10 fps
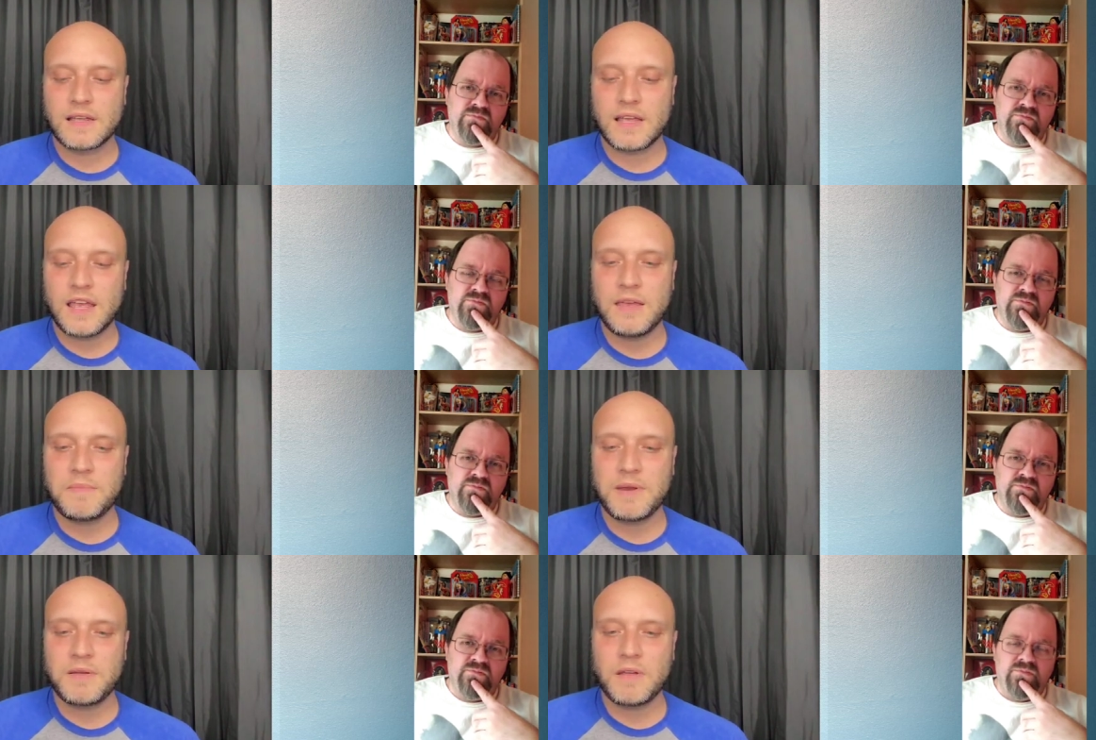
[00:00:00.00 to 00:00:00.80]

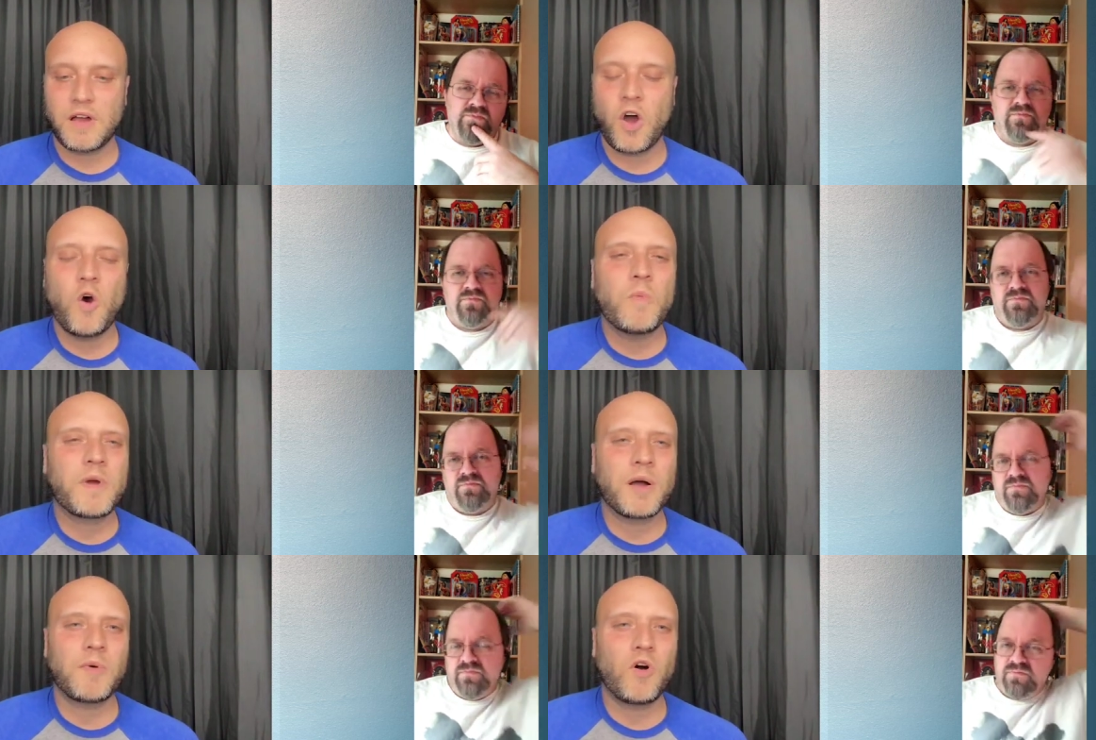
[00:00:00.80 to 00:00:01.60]
Speaker 1: him and
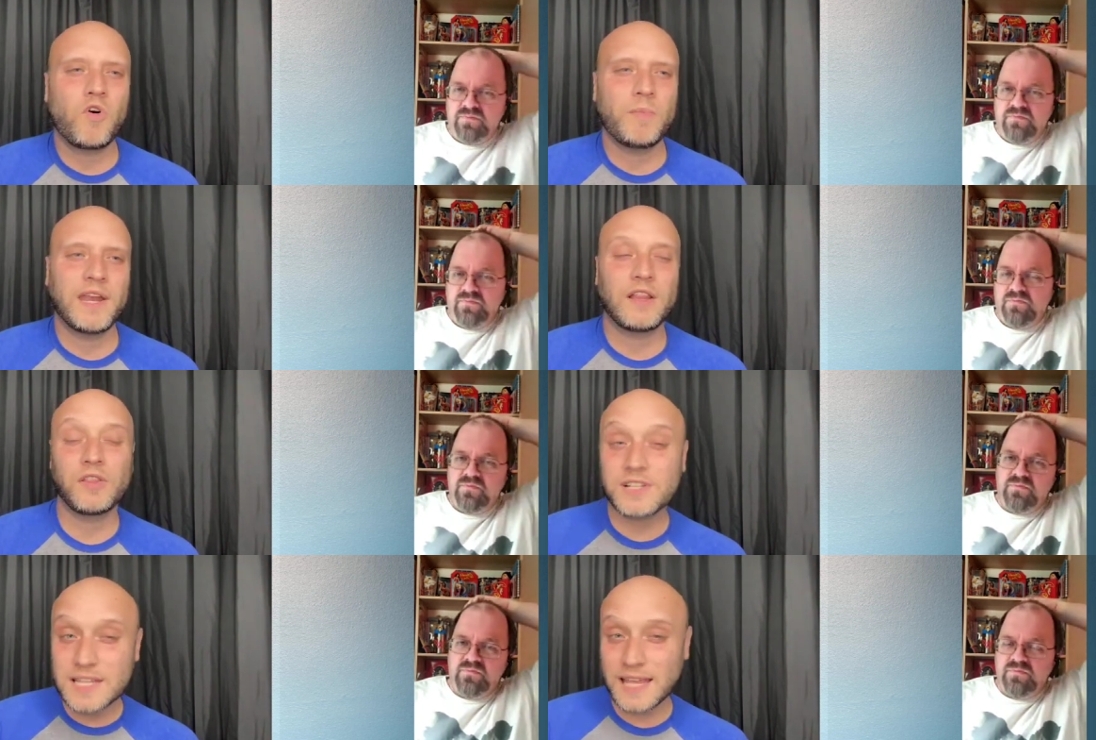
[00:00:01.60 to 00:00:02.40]
Hope come home and it
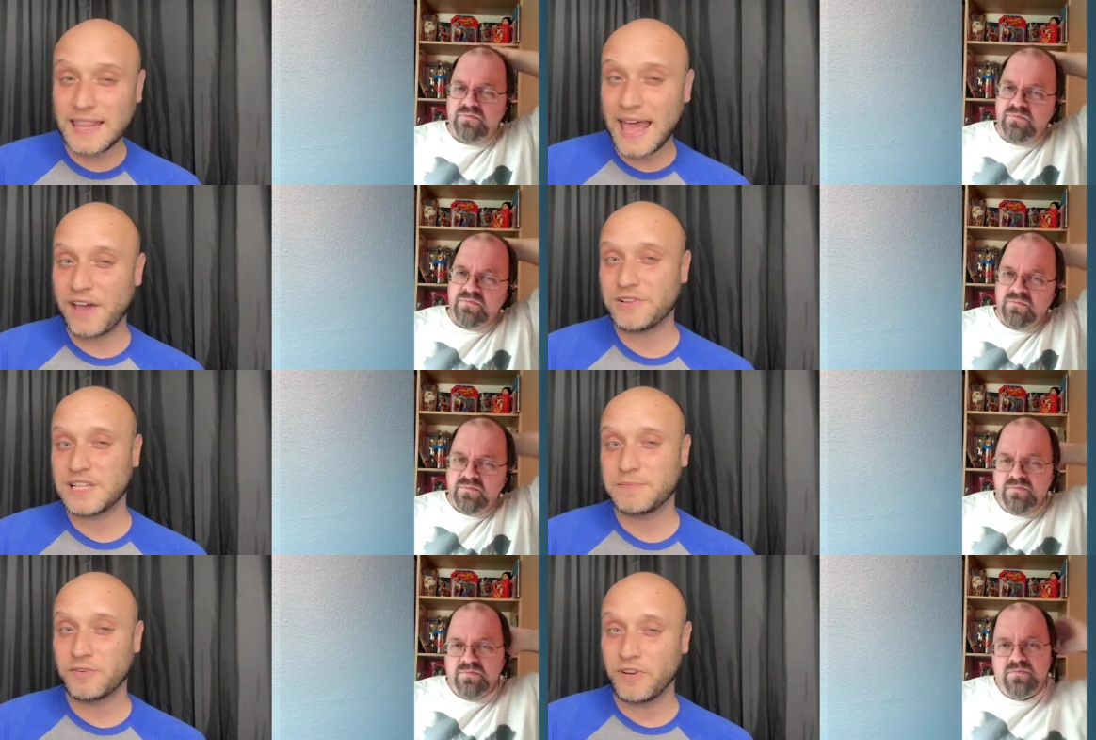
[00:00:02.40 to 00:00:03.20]
looks like the house
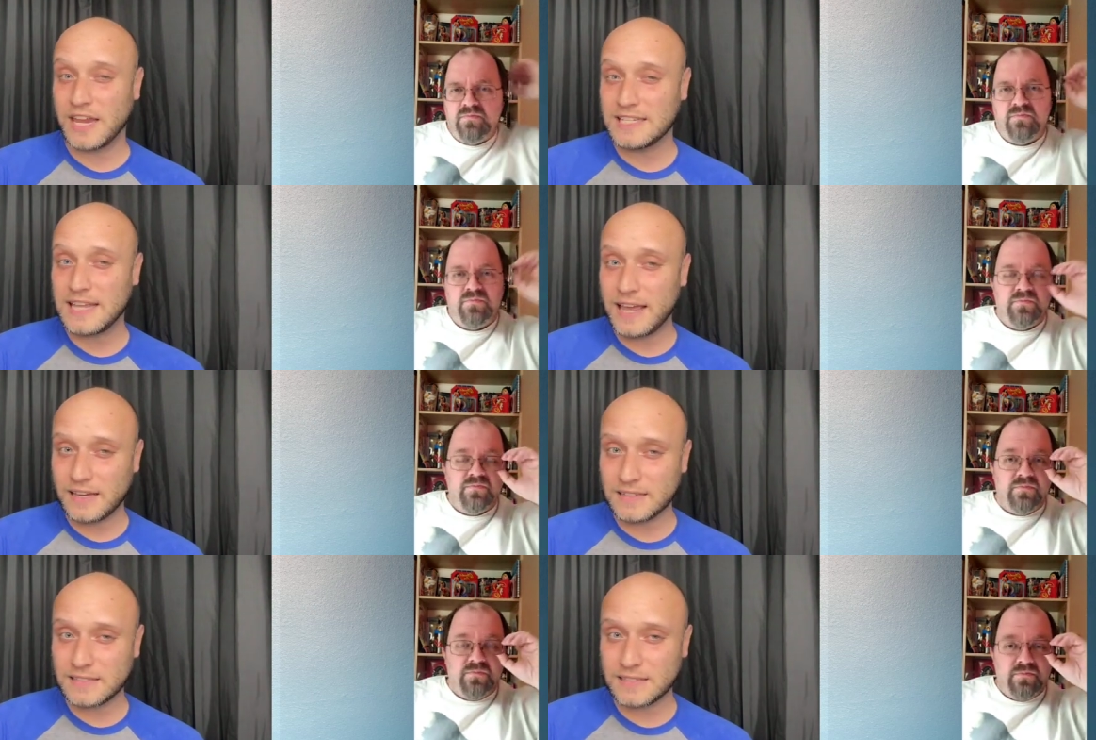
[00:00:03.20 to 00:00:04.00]
has been
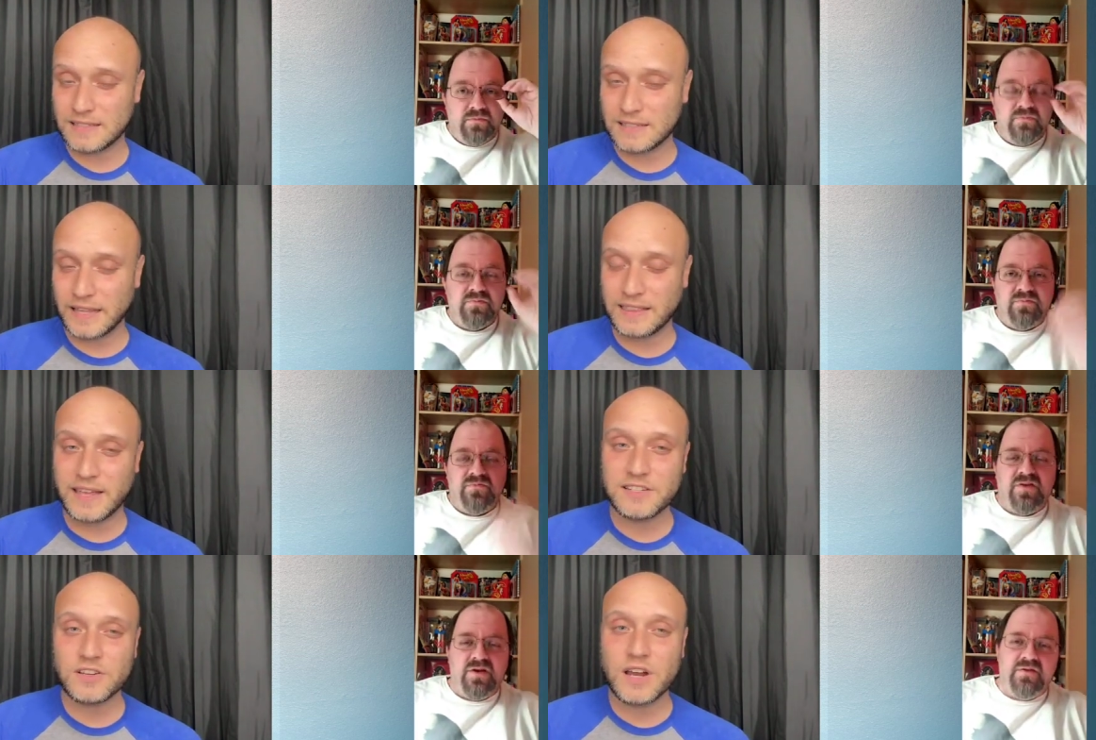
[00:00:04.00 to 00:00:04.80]
ransacked. Like
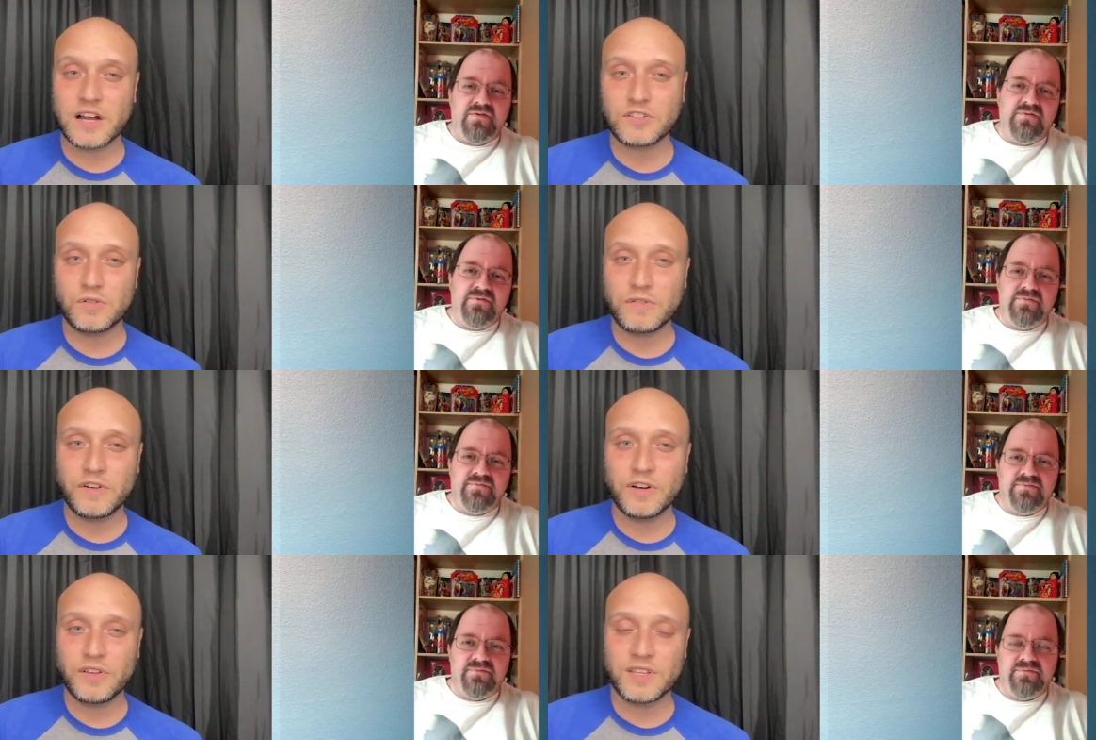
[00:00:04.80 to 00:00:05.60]
things are knocked right.
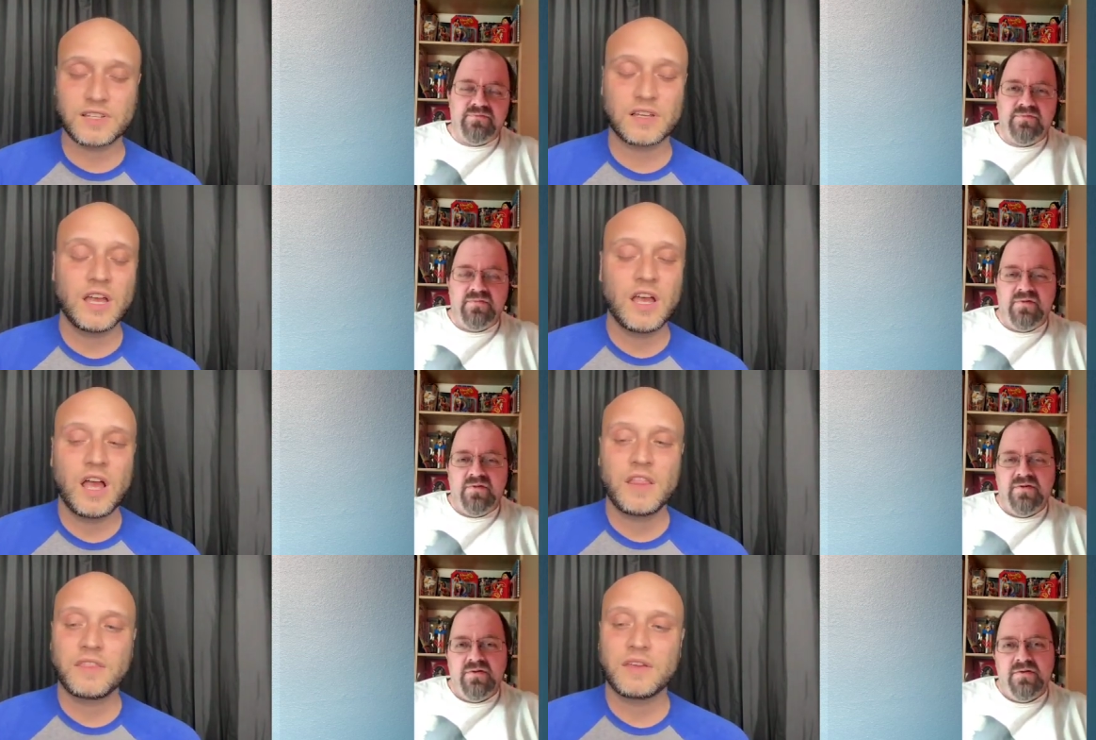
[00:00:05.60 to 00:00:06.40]
over. There's a
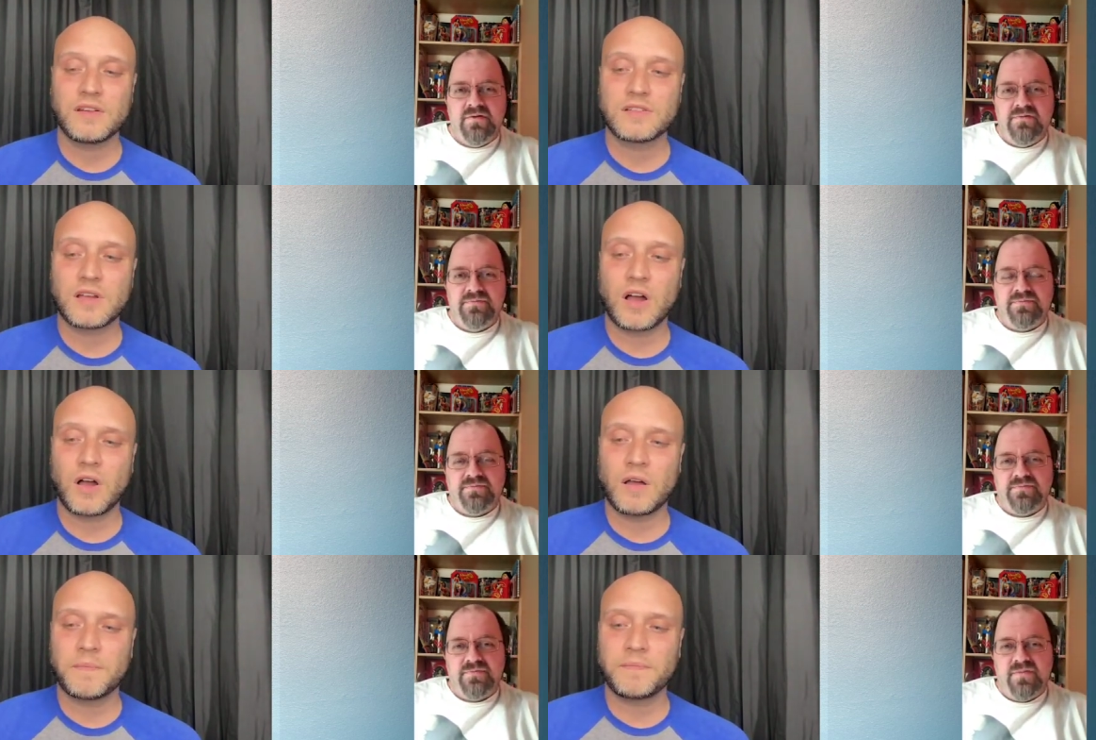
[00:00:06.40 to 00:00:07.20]
there's
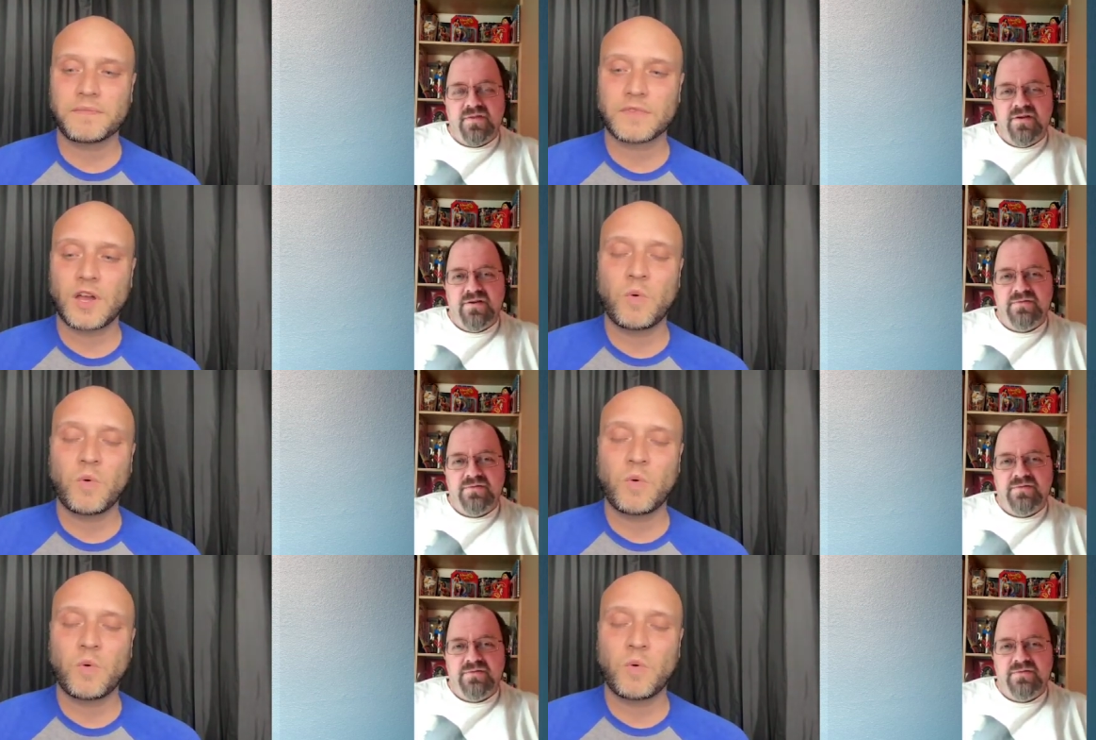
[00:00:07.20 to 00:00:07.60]
um a